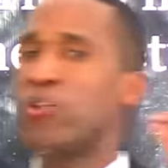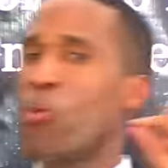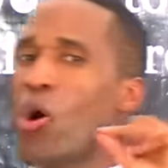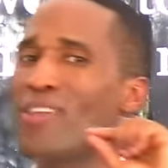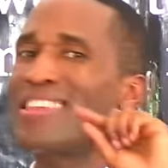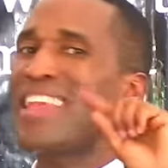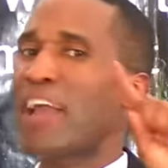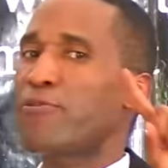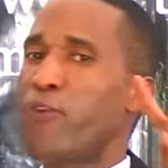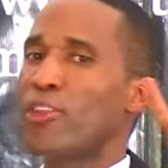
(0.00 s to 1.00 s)
it was
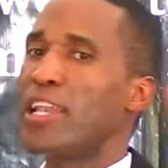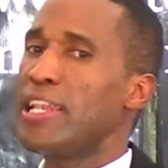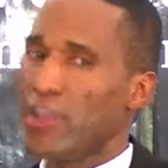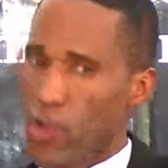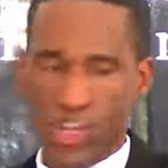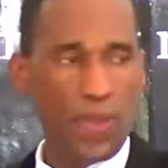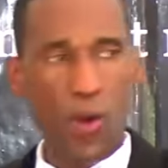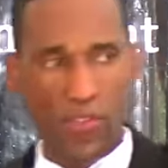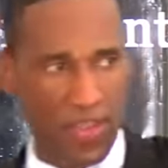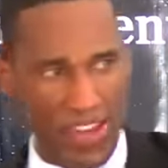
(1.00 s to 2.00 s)
not for the
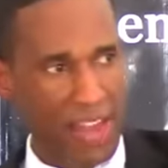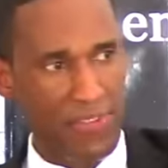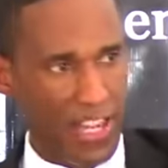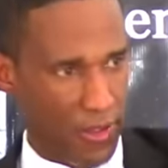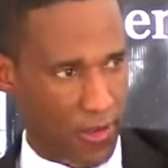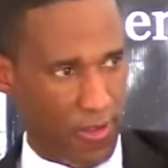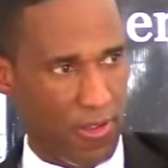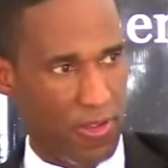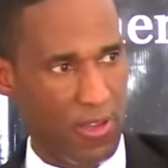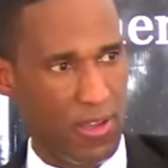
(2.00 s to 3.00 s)
leadership of Seventh
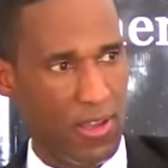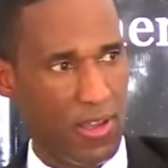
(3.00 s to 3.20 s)
Adventists.